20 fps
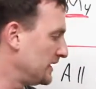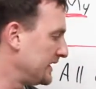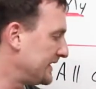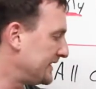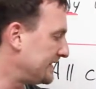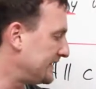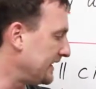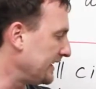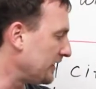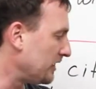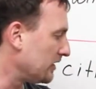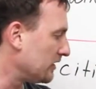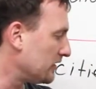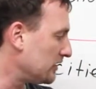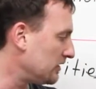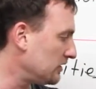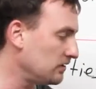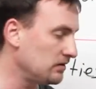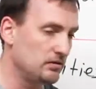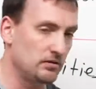
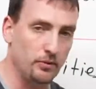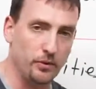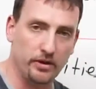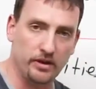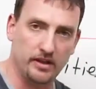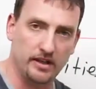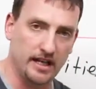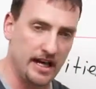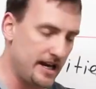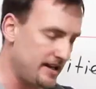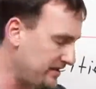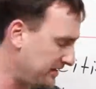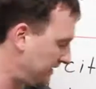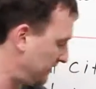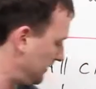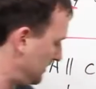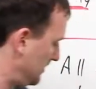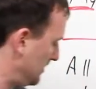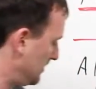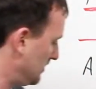Singular with the
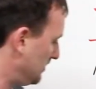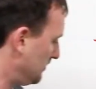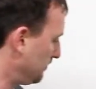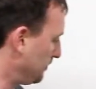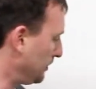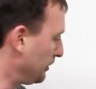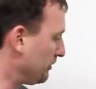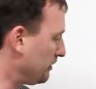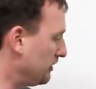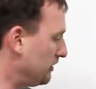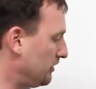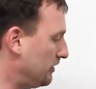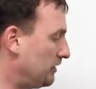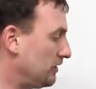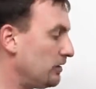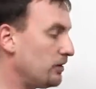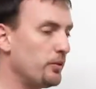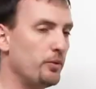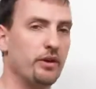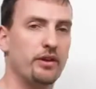S,
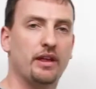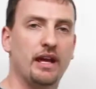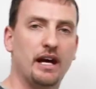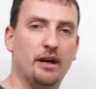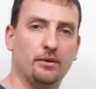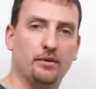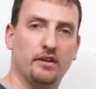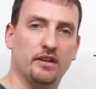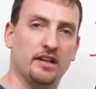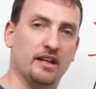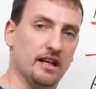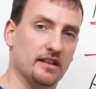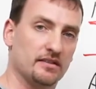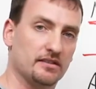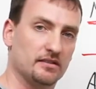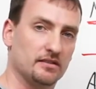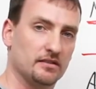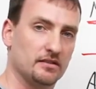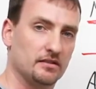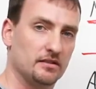plural without the
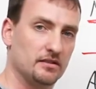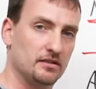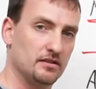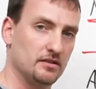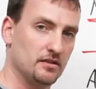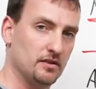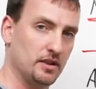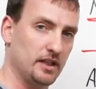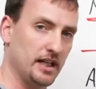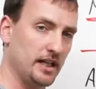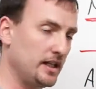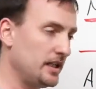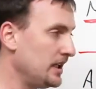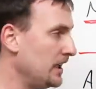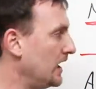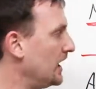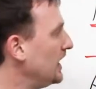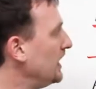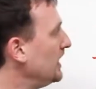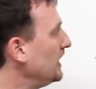S. Okay?
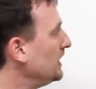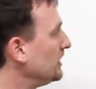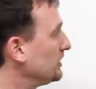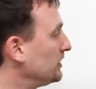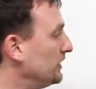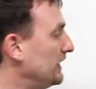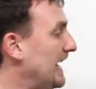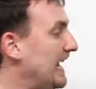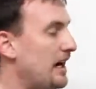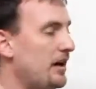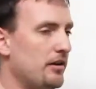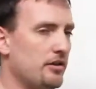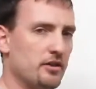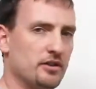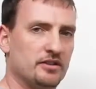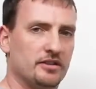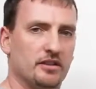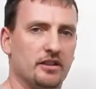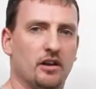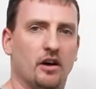So now you
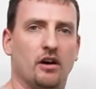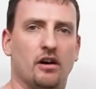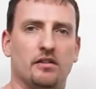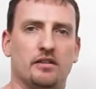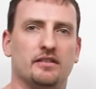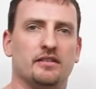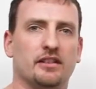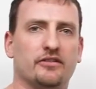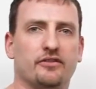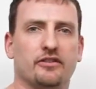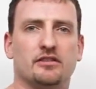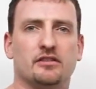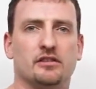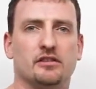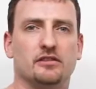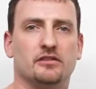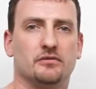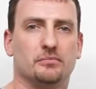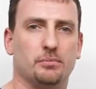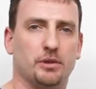see all the
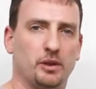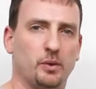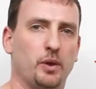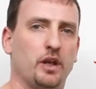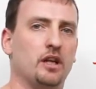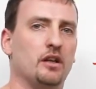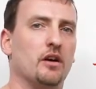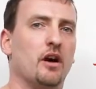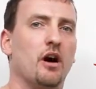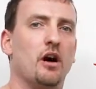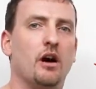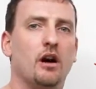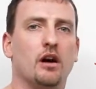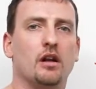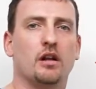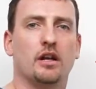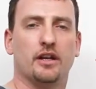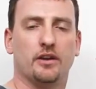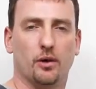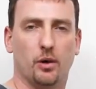differences between
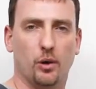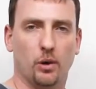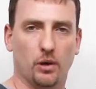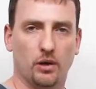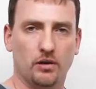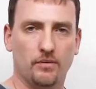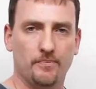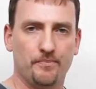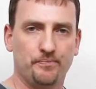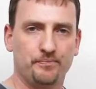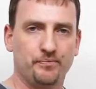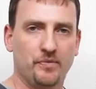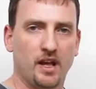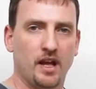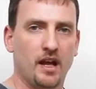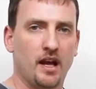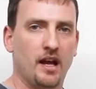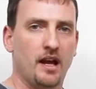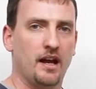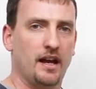all and whole.
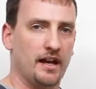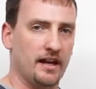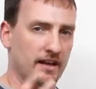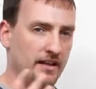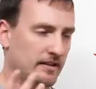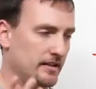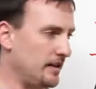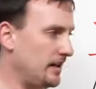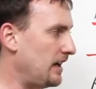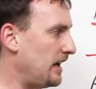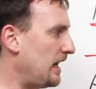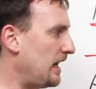And